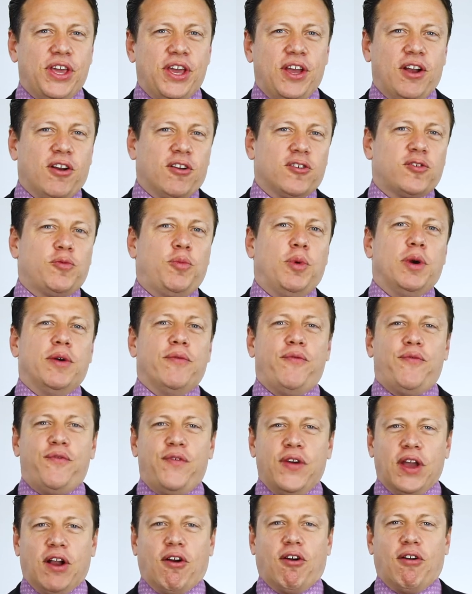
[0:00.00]
the years, we've
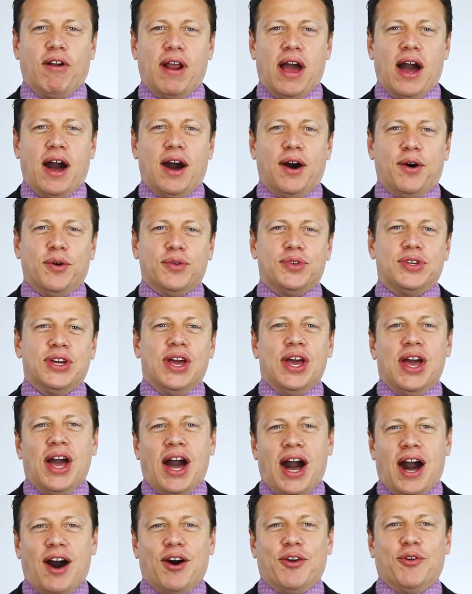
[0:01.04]
figured out
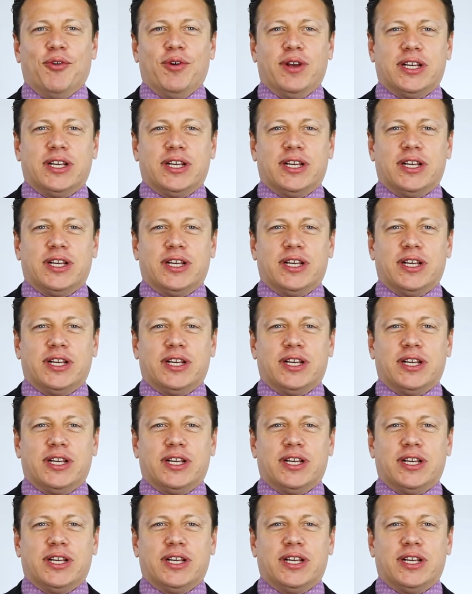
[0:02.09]
how to